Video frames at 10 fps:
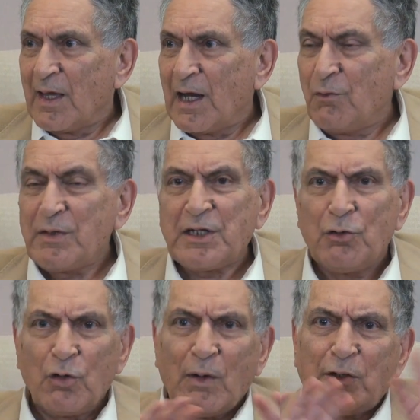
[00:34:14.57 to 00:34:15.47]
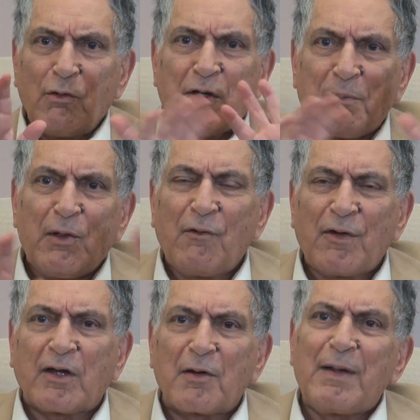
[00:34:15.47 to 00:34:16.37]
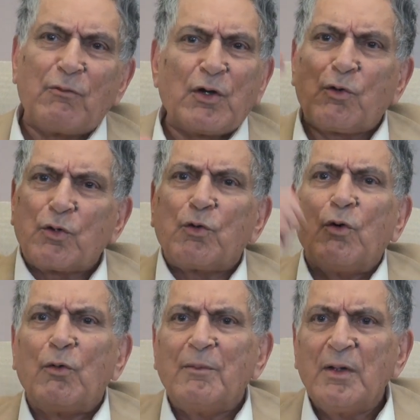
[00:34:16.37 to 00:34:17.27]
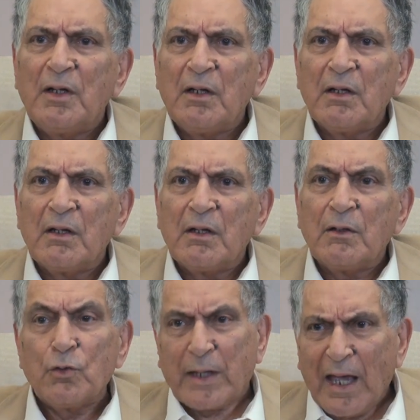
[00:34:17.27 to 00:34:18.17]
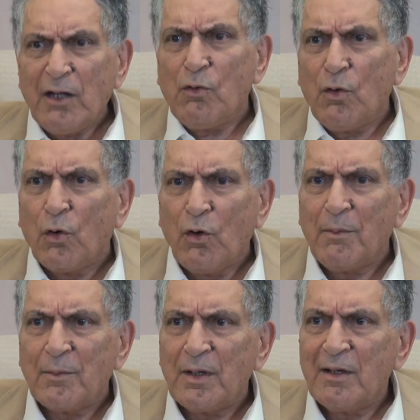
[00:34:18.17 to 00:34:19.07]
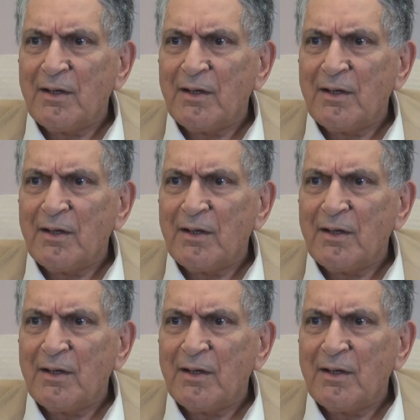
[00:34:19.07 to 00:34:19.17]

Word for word: And we said, No, no, I don't want to pay off our karma, I want to go to home. You can go home,